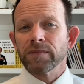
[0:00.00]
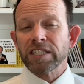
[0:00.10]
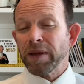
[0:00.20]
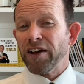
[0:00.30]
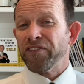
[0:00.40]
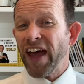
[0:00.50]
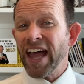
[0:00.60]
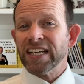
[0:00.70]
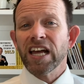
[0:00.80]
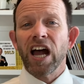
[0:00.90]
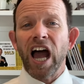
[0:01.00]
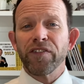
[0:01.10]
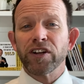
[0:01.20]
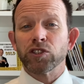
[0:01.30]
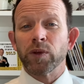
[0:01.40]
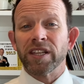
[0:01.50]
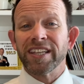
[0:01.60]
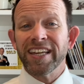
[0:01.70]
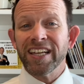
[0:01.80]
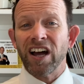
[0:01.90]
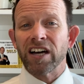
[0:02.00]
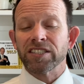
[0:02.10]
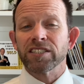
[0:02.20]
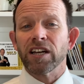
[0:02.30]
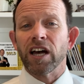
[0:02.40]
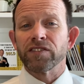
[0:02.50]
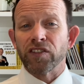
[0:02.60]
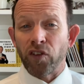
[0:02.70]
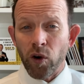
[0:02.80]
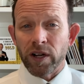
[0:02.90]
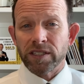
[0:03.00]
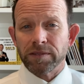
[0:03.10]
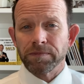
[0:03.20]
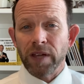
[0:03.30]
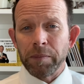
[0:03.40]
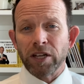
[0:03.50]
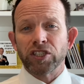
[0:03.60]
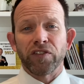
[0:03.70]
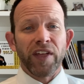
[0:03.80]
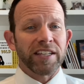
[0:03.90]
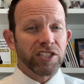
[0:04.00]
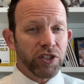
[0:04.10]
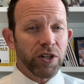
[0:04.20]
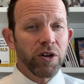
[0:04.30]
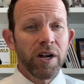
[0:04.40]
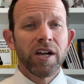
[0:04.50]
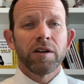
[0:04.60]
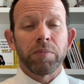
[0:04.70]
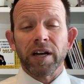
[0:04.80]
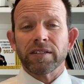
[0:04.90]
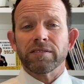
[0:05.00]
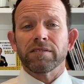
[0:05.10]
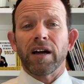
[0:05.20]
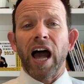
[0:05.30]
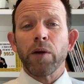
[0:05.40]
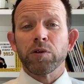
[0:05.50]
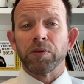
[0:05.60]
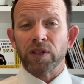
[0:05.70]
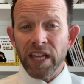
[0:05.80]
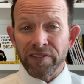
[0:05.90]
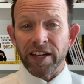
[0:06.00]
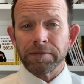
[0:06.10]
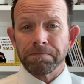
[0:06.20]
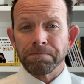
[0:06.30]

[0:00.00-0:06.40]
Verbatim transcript: As a matter of fact, I've heard it's one of the leading causes of divorce. I'm not sure if that's true, but I would believe it.